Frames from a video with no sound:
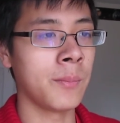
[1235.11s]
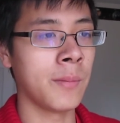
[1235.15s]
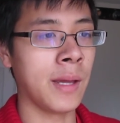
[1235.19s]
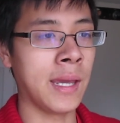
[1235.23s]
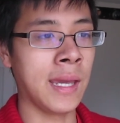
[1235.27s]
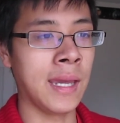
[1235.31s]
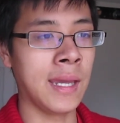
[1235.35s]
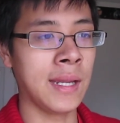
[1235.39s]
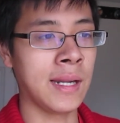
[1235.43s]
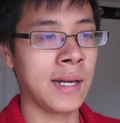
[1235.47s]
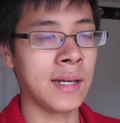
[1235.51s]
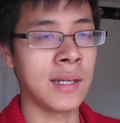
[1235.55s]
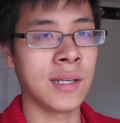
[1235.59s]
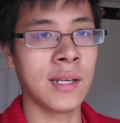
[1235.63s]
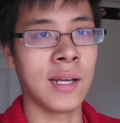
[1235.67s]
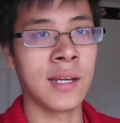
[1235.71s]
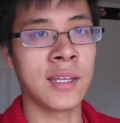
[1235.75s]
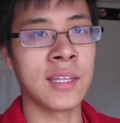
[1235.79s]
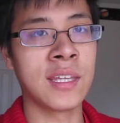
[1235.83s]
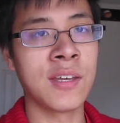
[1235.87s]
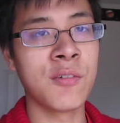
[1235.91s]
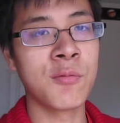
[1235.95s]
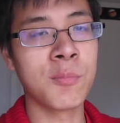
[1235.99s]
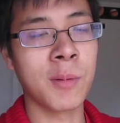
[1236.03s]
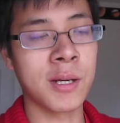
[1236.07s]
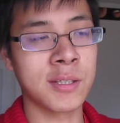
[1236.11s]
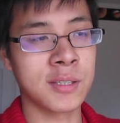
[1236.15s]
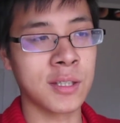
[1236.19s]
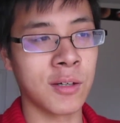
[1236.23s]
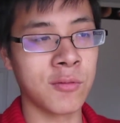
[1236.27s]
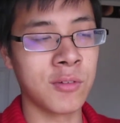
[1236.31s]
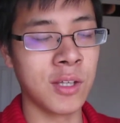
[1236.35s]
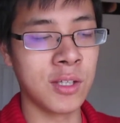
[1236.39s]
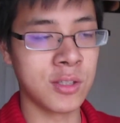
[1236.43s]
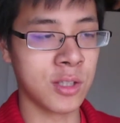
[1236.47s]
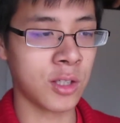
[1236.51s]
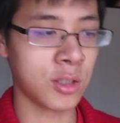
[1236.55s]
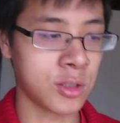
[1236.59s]
and I'd give myself
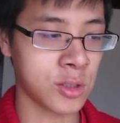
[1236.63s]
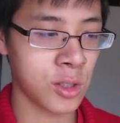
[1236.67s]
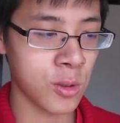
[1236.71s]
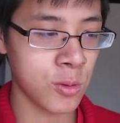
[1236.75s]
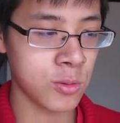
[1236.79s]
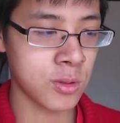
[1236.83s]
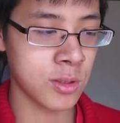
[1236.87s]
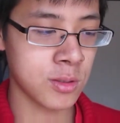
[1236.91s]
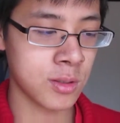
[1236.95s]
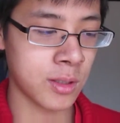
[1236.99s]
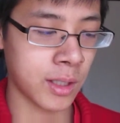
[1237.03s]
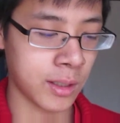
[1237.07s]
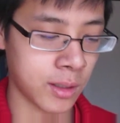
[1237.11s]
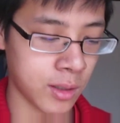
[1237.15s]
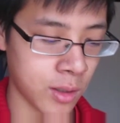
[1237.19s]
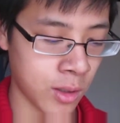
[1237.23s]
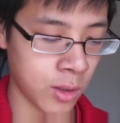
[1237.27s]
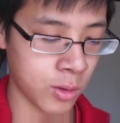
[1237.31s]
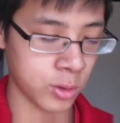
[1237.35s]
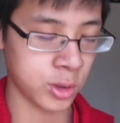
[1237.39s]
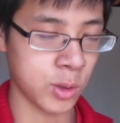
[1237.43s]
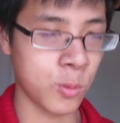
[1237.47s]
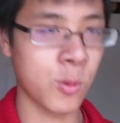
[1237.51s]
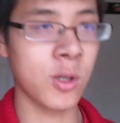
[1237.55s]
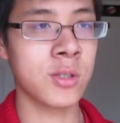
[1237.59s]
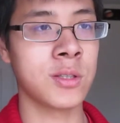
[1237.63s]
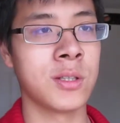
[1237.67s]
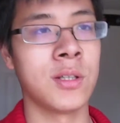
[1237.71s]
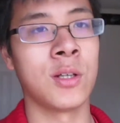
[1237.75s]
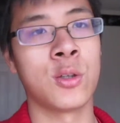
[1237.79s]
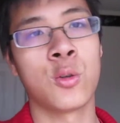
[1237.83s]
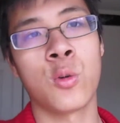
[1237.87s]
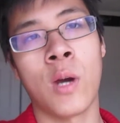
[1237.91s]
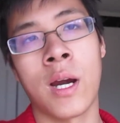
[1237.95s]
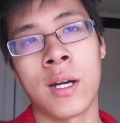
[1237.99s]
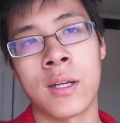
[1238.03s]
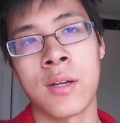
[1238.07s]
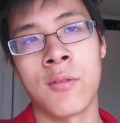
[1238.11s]
these excuses like, oh, she wasn't
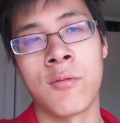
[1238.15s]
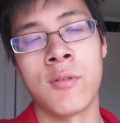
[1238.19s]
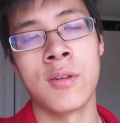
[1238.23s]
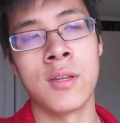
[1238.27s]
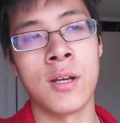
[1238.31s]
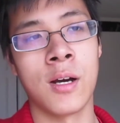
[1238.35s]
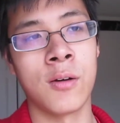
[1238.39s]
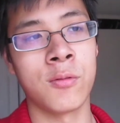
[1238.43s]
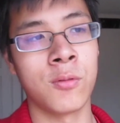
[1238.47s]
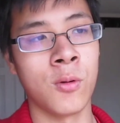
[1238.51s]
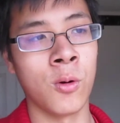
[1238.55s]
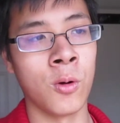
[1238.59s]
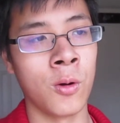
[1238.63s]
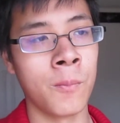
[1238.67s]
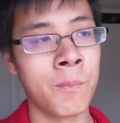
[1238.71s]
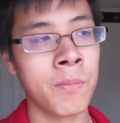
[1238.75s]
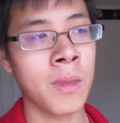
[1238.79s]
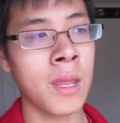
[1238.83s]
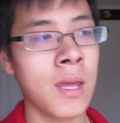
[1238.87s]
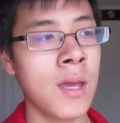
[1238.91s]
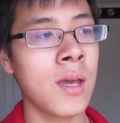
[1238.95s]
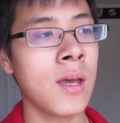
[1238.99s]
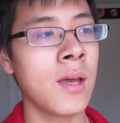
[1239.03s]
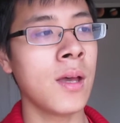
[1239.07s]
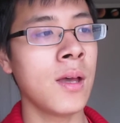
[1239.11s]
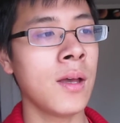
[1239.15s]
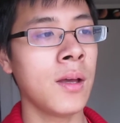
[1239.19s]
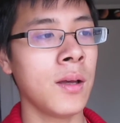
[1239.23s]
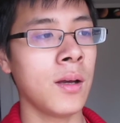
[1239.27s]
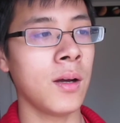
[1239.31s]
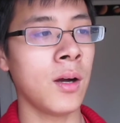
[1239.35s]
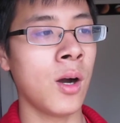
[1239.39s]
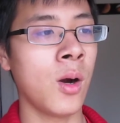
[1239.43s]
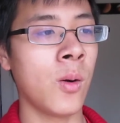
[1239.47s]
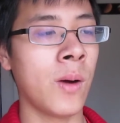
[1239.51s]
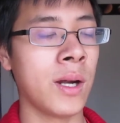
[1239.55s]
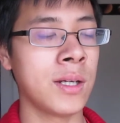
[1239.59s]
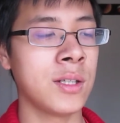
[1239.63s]
attractive enough, or
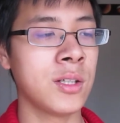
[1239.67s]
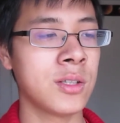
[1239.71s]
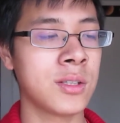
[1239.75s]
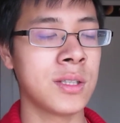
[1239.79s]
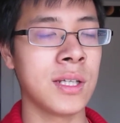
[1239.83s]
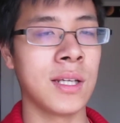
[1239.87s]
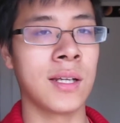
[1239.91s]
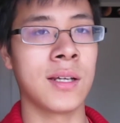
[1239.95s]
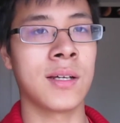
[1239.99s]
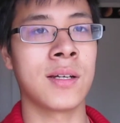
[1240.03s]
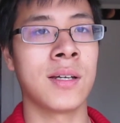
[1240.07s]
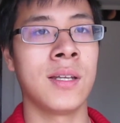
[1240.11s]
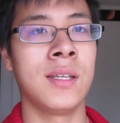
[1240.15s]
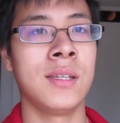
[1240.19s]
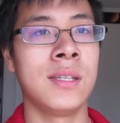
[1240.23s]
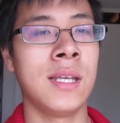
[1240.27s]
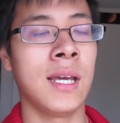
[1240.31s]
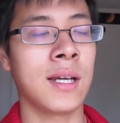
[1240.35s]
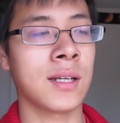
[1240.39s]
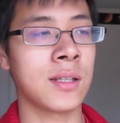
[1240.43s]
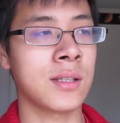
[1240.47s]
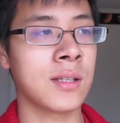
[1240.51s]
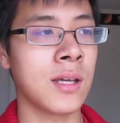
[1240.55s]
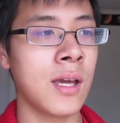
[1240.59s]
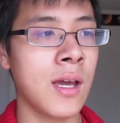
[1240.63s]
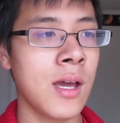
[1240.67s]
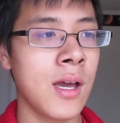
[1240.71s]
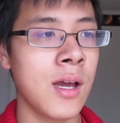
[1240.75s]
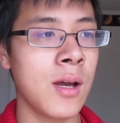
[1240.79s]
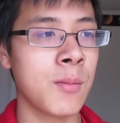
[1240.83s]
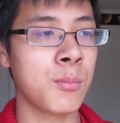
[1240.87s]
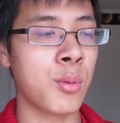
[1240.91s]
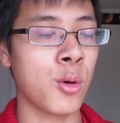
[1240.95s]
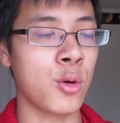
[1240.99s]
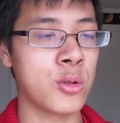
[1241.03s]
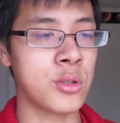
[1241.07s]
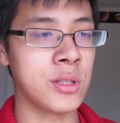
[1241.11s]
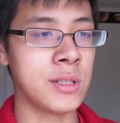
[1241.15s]
oh, I just didn't connect
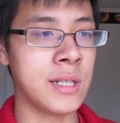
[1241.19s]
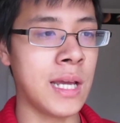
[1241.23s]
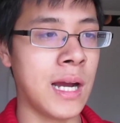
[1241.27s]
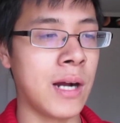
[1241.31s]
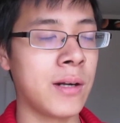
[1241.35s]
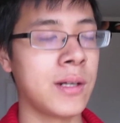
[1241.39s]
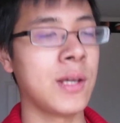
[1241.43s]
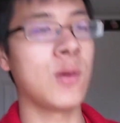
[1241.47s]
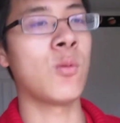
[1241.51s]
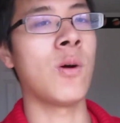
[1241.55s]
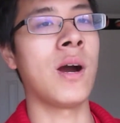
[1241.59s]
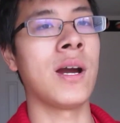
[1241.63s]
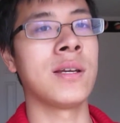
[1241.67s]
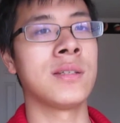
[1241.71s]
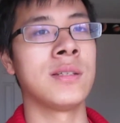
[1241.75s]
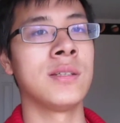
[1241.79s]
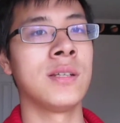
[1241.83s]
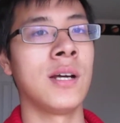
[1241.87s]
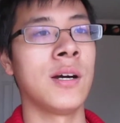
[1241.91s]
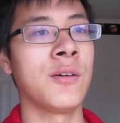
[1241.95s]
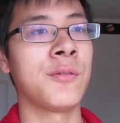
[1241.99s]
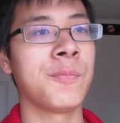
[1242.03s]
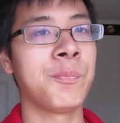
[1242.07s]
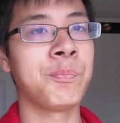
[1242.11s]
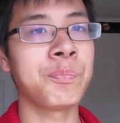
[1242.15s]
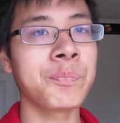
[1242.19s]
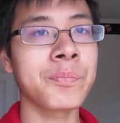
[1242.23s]
personality wise enough,